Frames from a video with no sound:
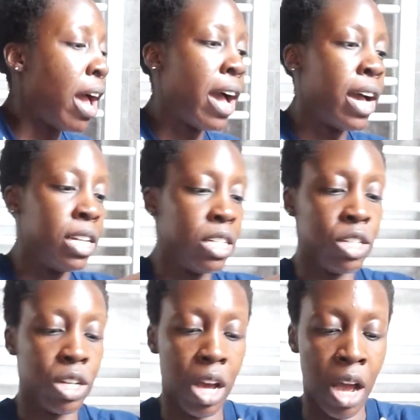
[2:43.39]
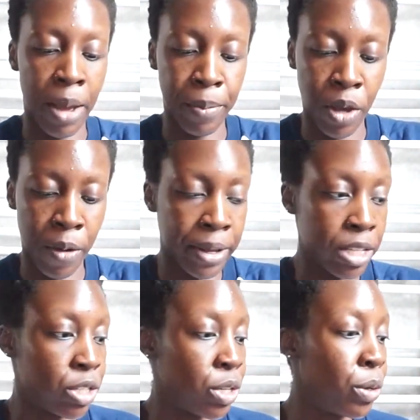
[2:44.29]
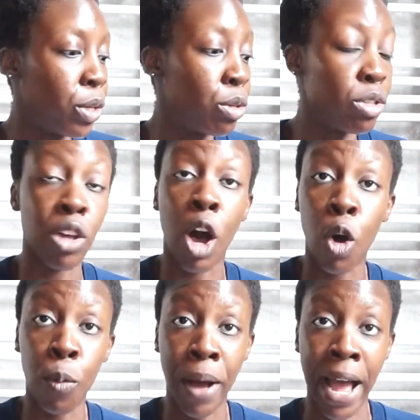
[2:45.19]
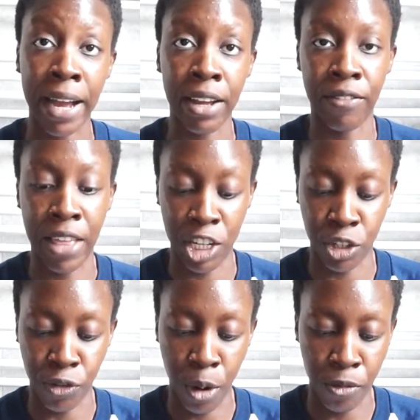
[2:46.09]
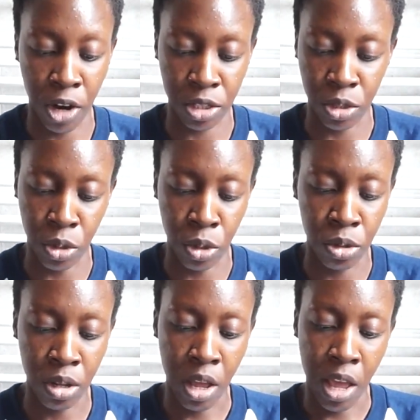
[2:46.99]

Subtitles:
and I'm going to use the whole pack of that Jerome Russell,